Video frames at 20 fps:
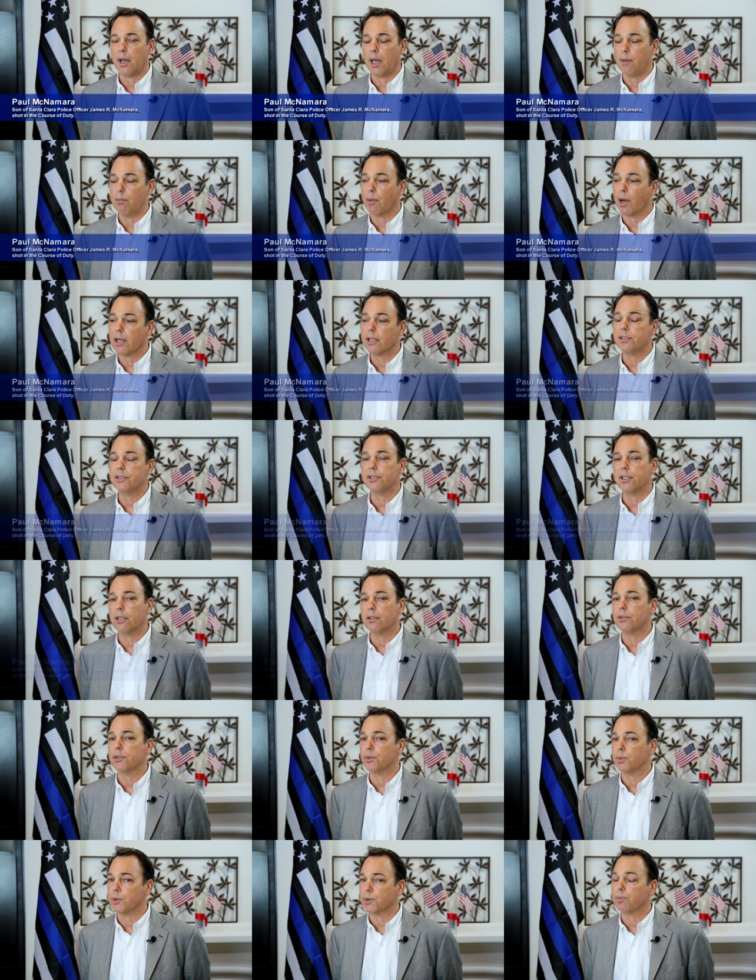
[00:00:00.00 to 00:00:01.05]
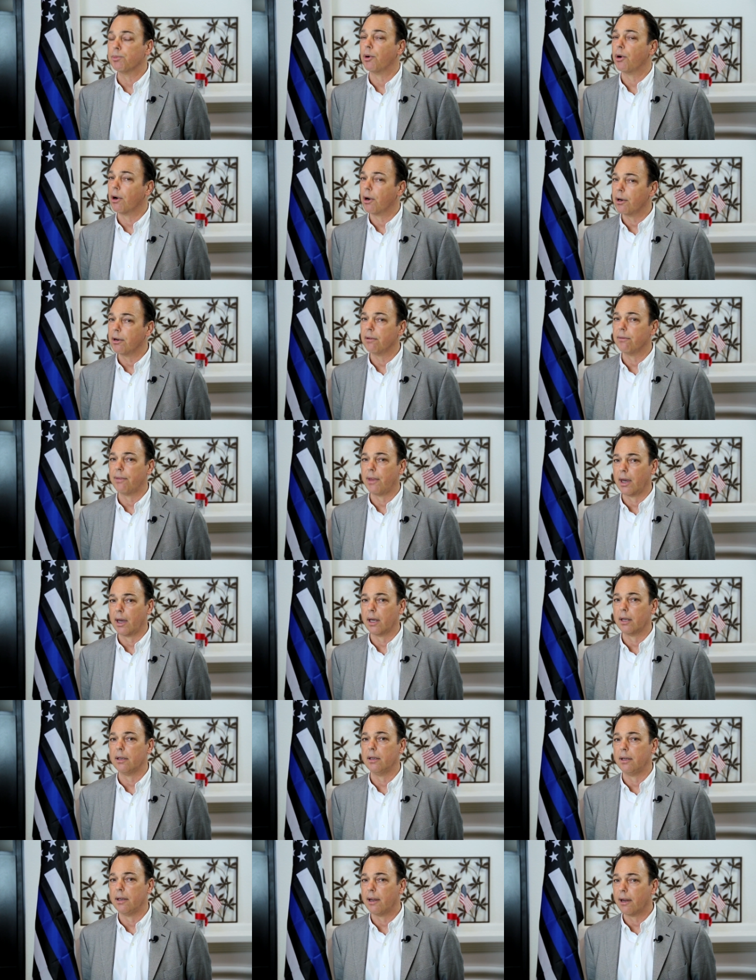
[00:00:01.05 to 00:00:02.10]
and Mike Sellers was part of
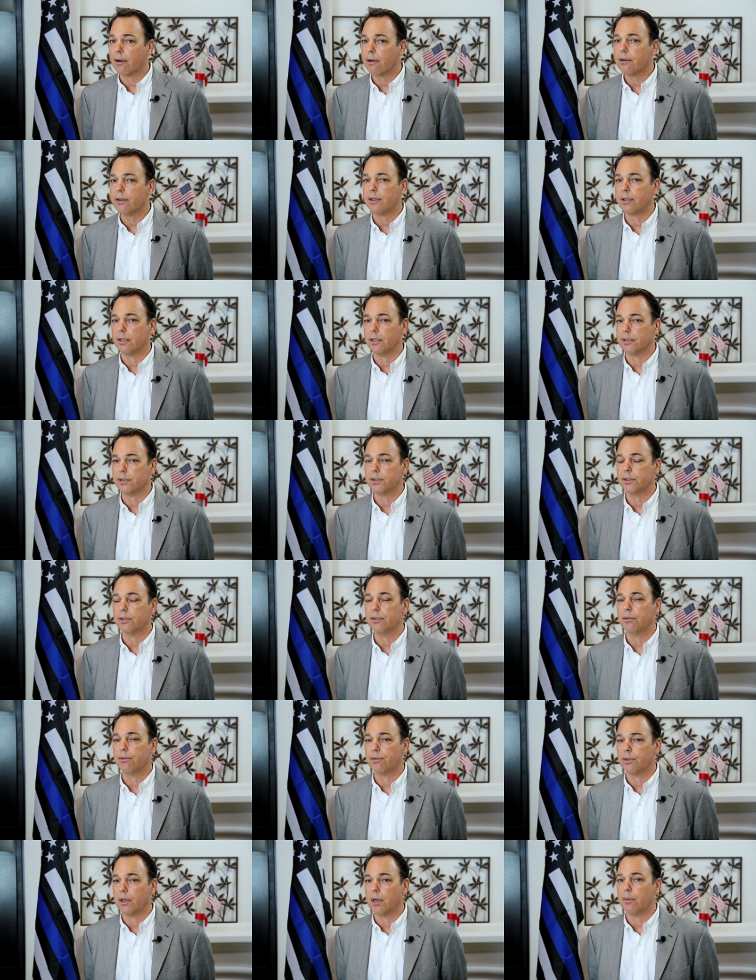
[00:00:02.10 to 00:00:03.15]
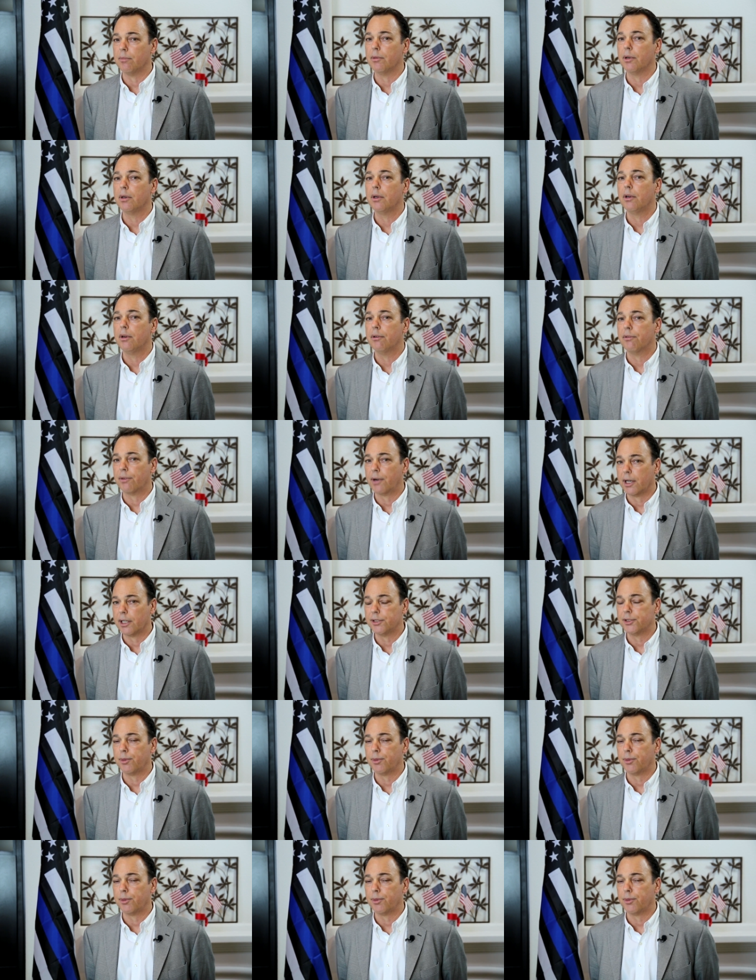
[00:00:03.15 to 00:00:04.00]
that inheritance from Frank